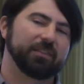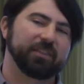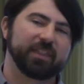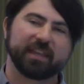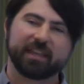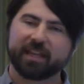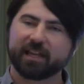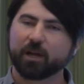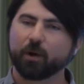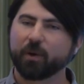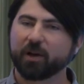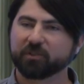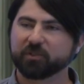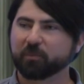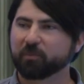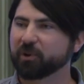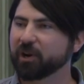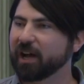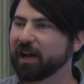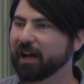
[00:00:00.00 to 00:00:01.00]
then they go out
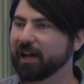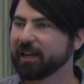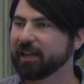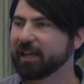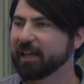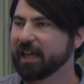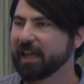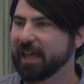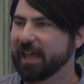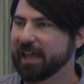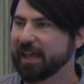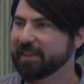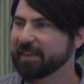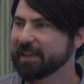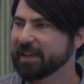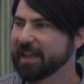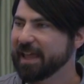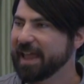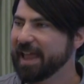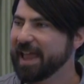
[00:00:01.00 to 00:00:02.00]
to prod, and
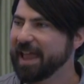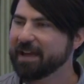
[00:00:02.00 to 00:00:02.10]
then